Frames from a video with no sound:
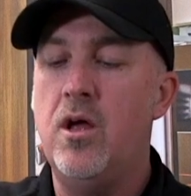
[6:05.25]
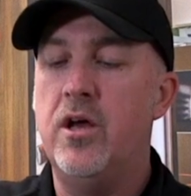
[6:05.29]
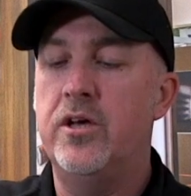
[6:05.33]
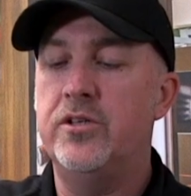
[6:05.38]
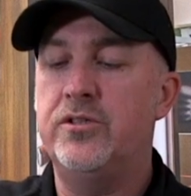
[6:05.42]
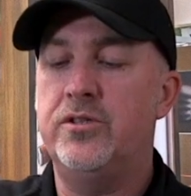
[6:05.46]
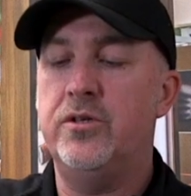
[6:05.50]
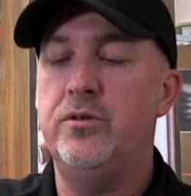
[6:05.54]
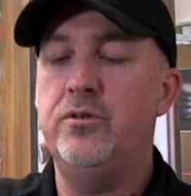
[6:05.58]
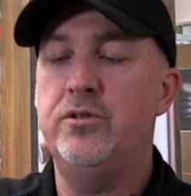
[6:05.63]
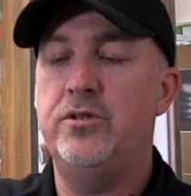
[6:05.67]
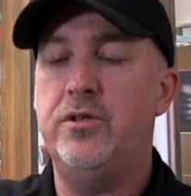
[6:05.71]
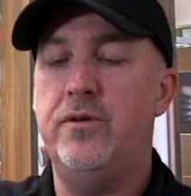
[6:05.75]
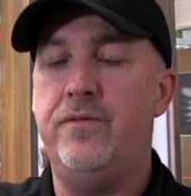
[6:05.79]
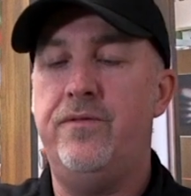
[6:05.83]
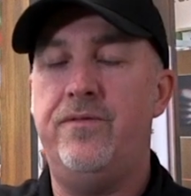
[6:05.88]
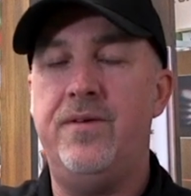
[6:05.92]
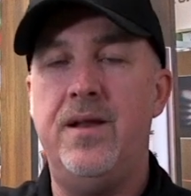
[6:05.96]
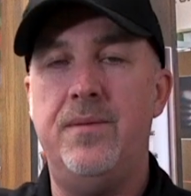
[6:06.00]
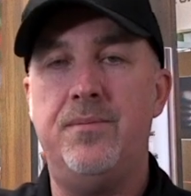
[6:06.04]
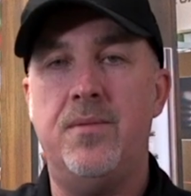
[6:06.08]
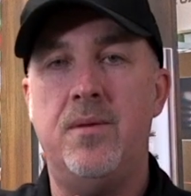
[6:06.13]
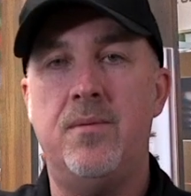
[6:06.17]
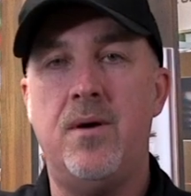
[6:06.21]
As soon as you
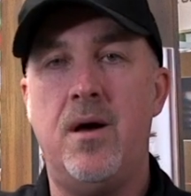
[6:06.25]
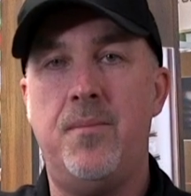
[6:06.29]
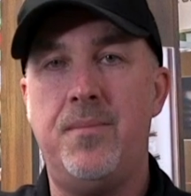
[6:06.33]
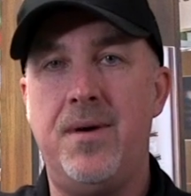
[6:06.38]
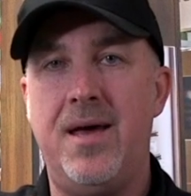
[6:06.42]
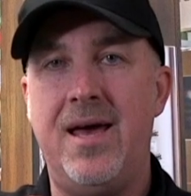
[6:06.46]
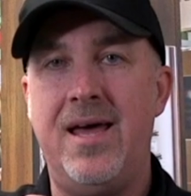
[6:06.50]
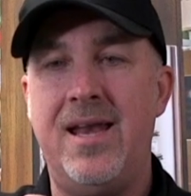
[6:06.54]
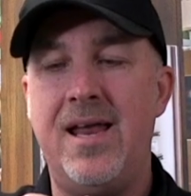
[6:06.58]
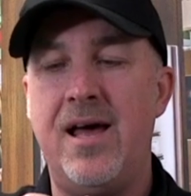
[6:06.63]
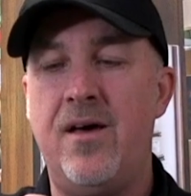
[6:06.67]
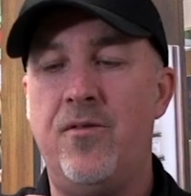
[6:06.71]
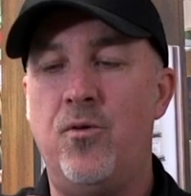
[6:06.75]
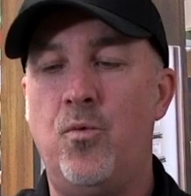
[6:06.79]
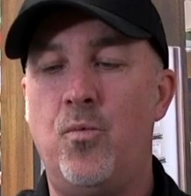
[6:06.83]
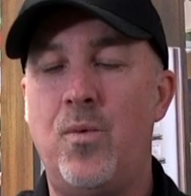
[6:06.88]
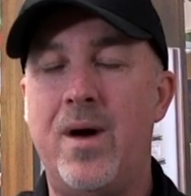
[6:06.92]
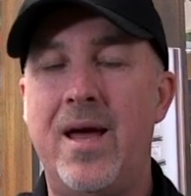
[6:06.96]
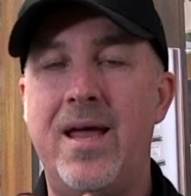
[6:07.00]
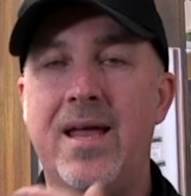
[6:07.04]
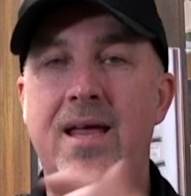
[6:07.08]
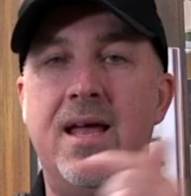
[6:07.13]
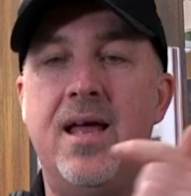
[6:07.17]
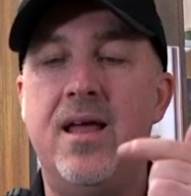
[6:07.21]
flip them up and out of the
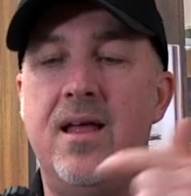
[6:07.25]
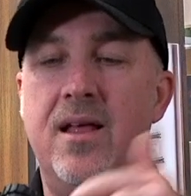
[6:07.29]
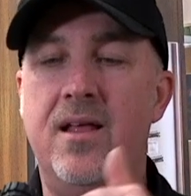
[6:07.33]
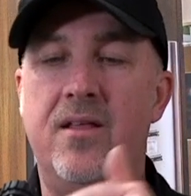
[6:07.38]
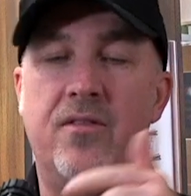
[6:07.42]
way,